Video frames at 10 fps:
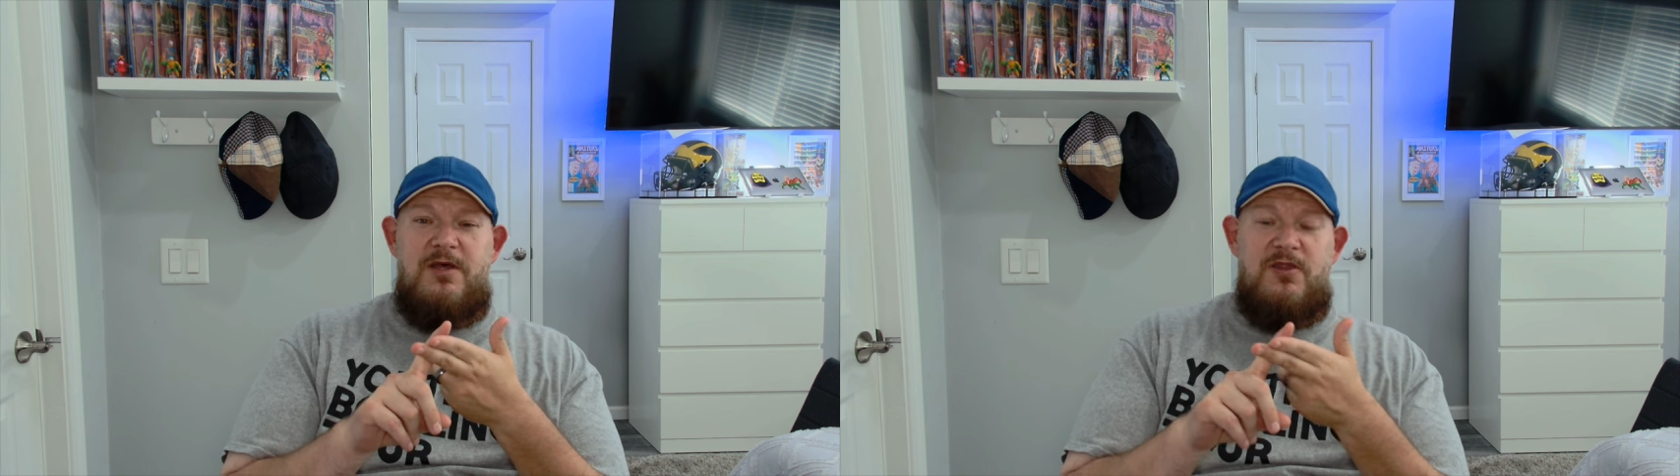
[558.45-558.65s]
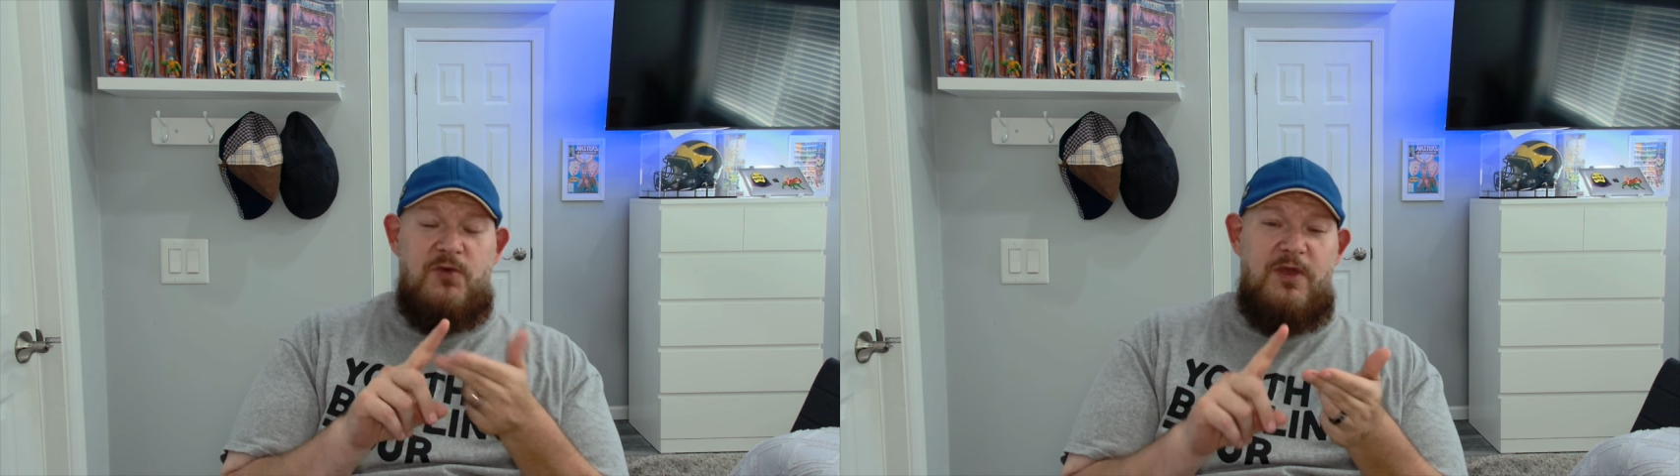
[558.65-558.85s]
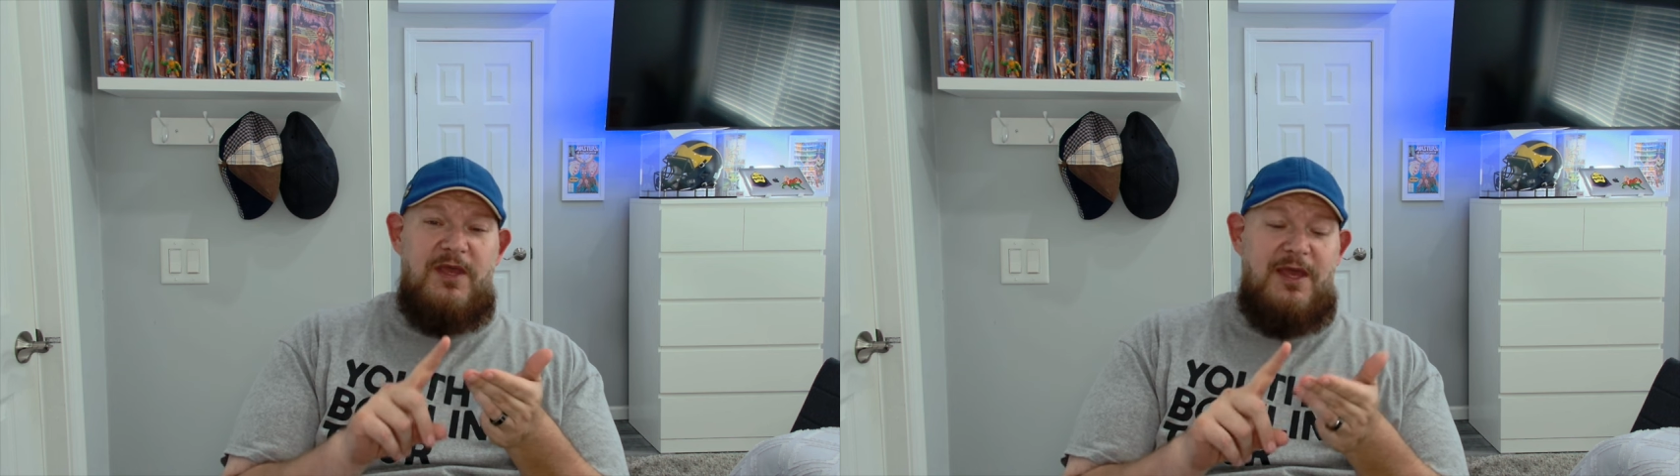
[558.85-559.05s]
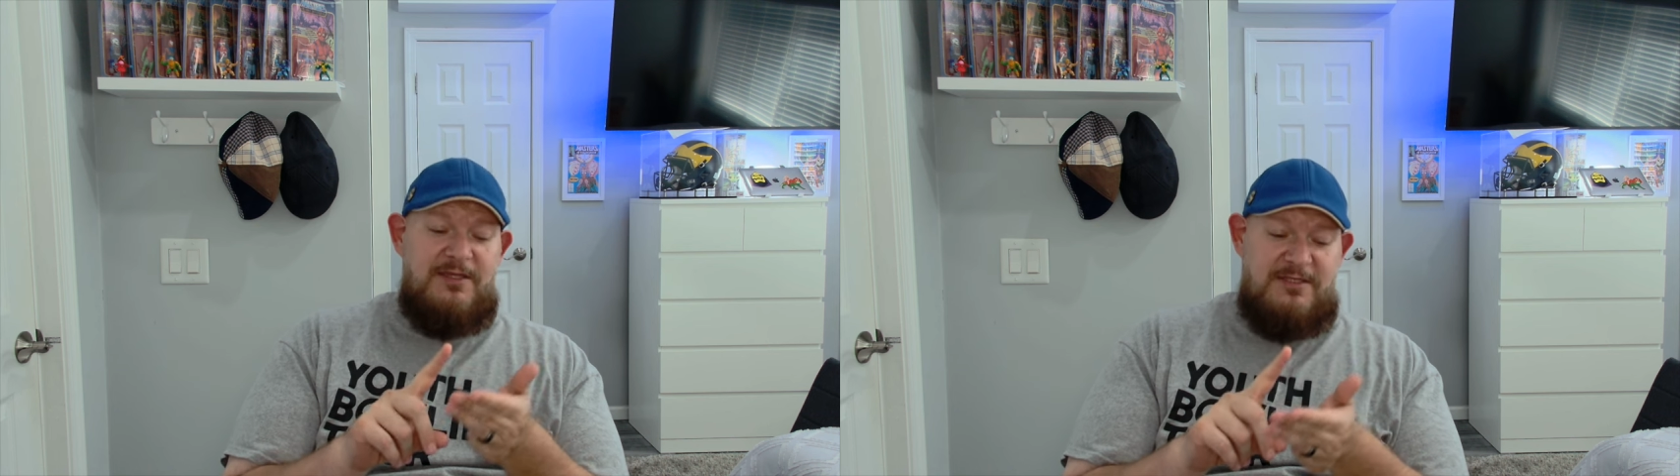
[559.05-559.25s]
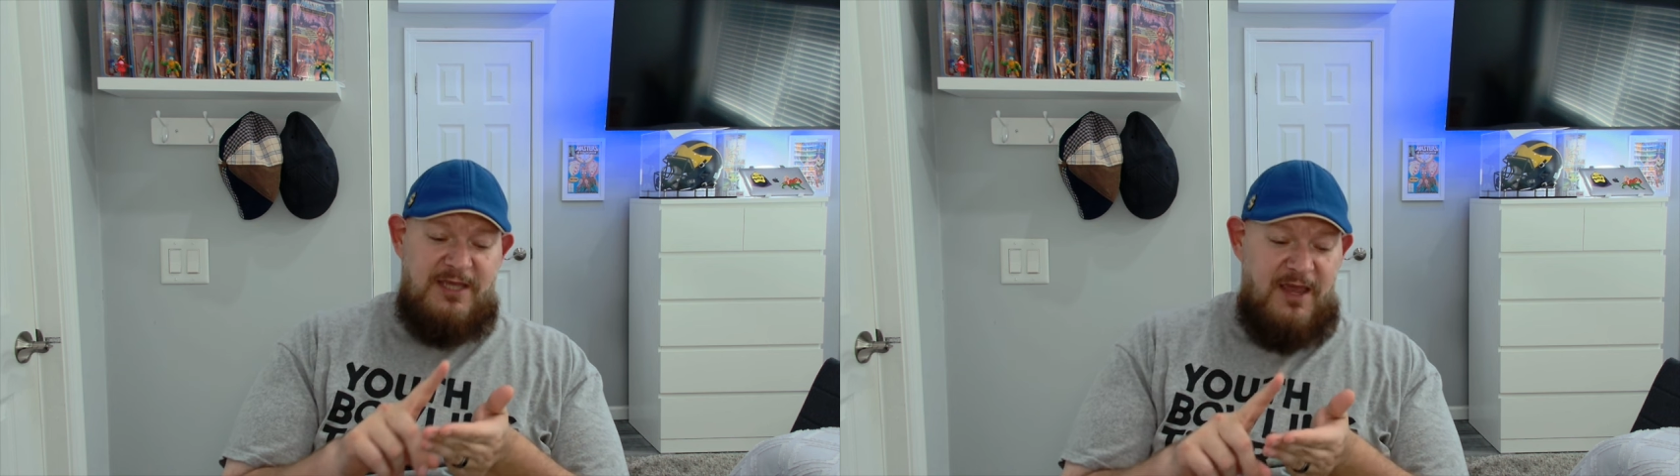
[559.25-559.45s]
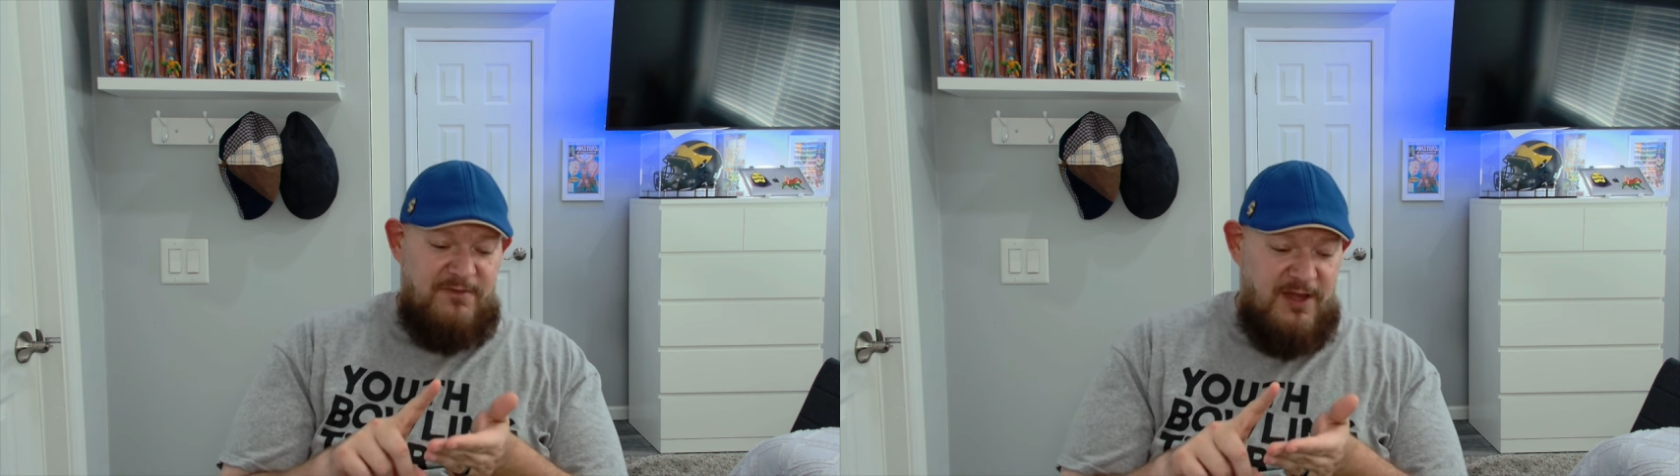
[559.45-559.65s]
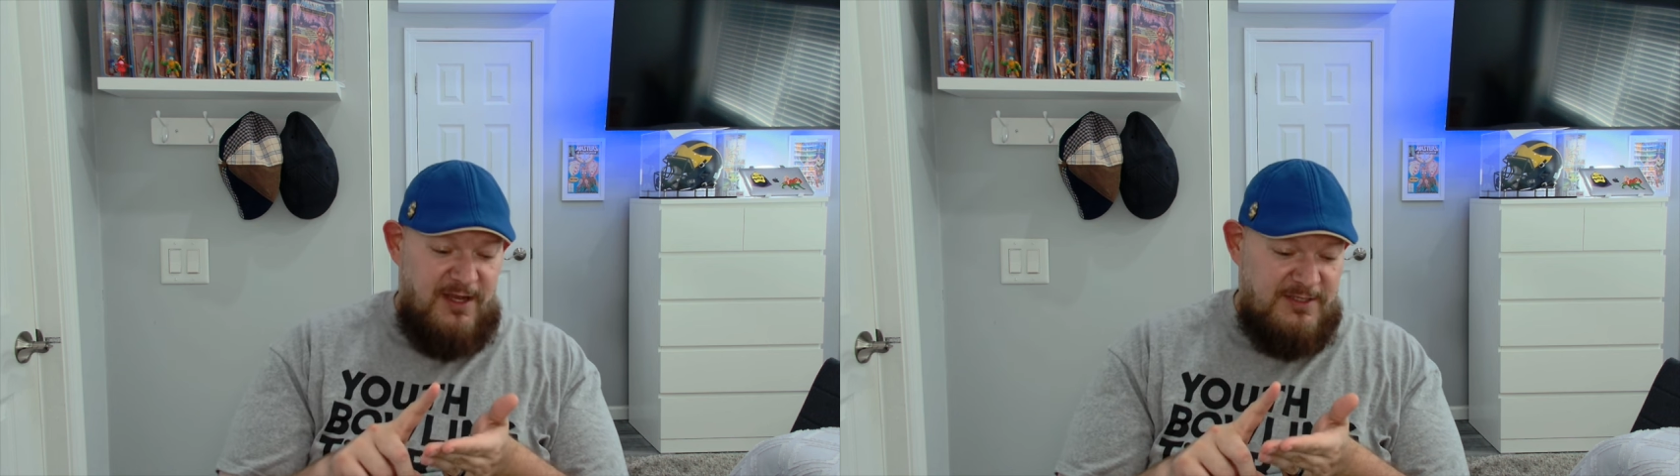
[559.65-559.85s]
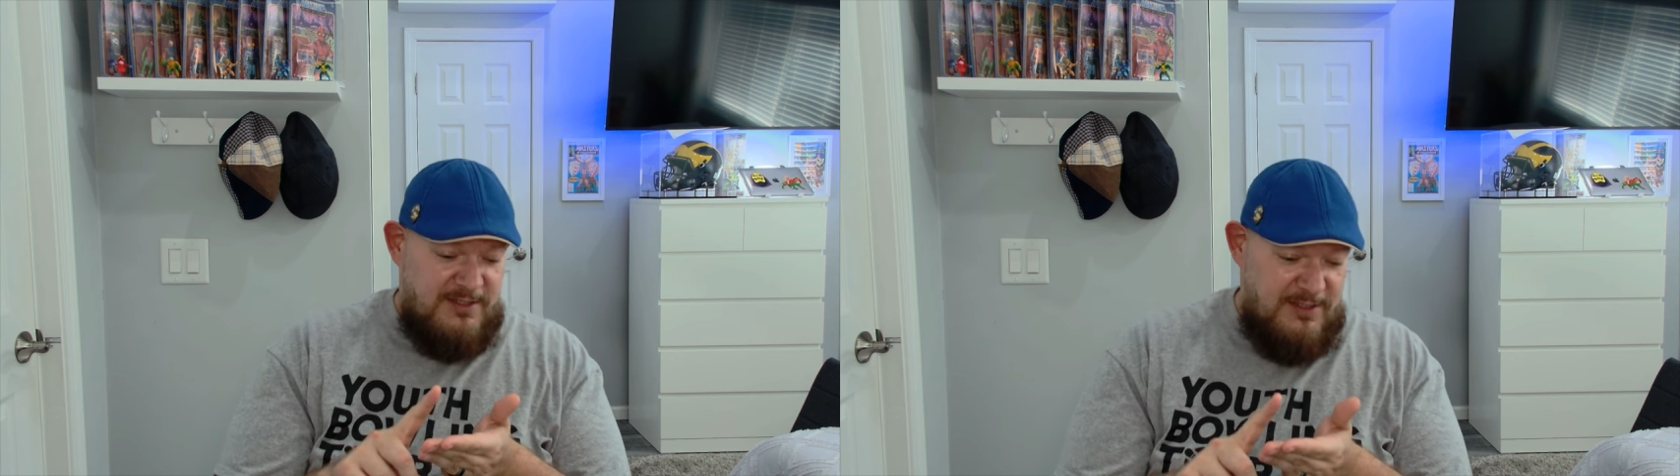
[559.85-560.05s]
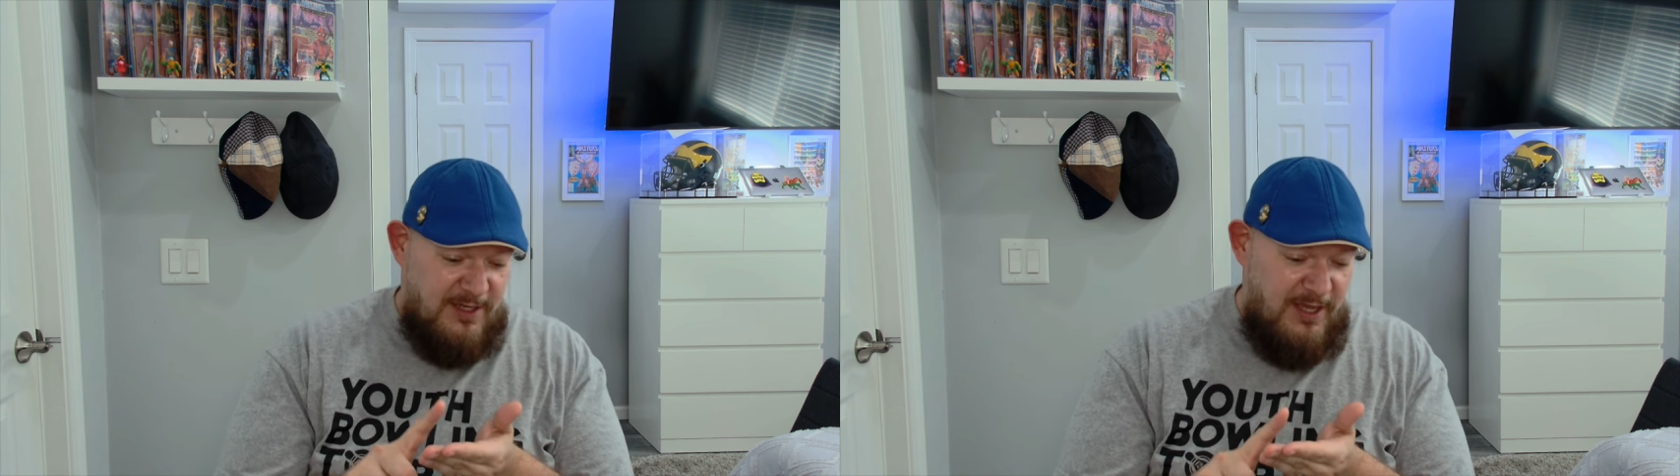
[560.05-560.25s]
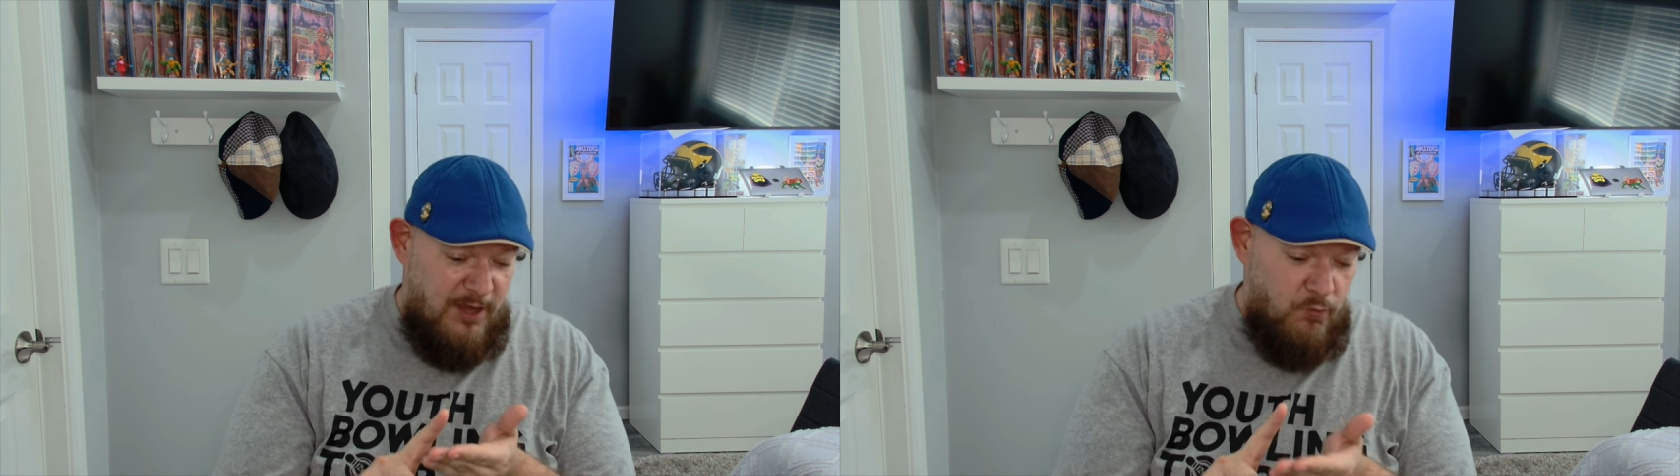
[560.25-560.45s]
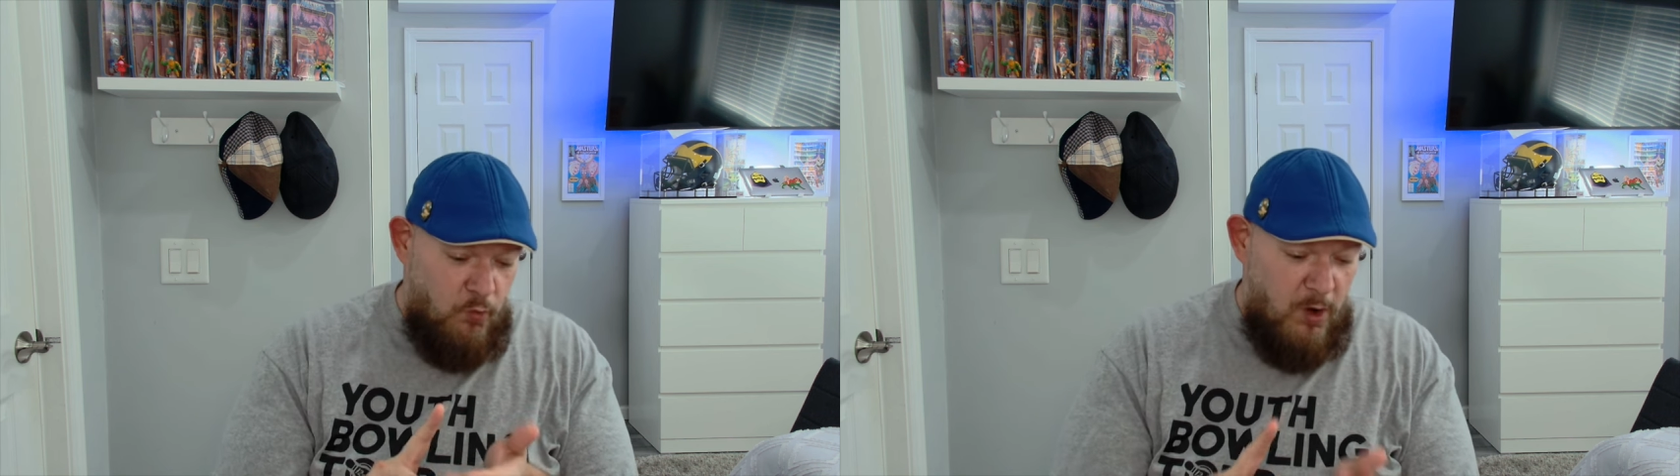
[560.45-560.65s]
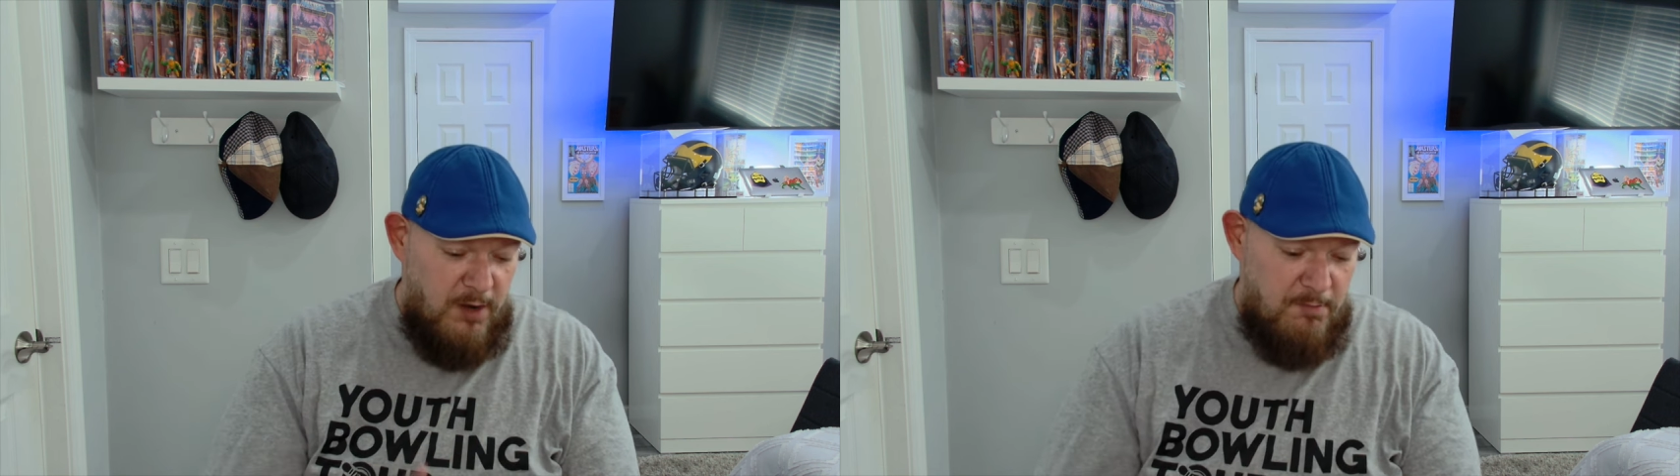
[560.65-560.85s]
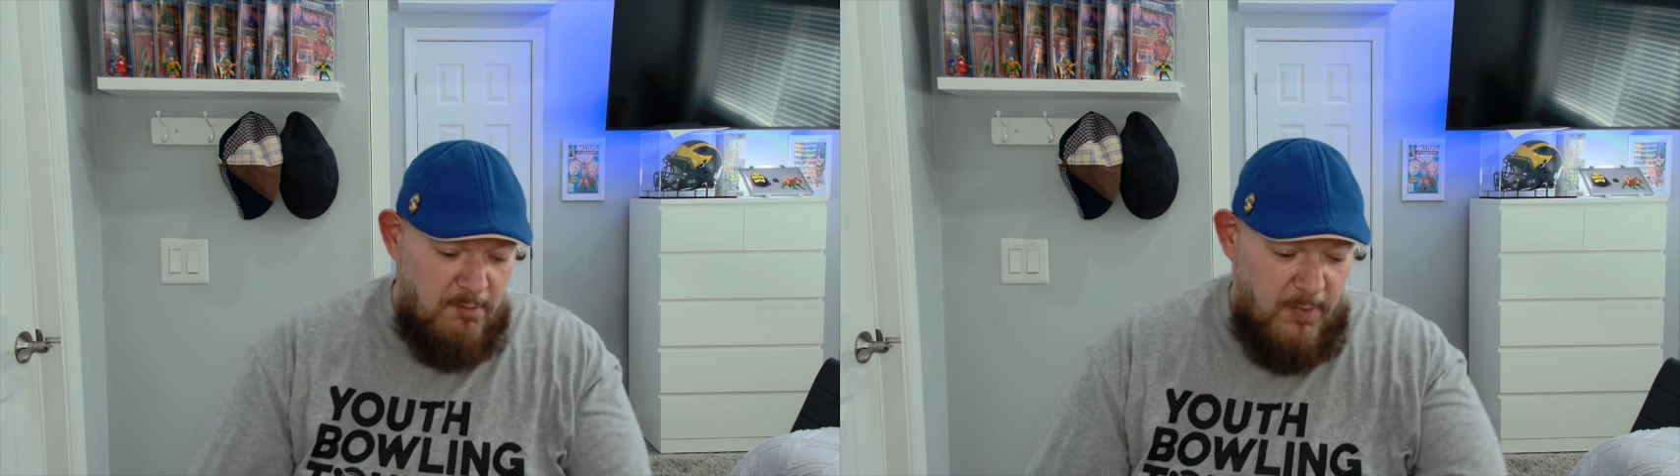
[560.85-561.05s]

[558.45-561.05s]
Three, it saved us uh, in one,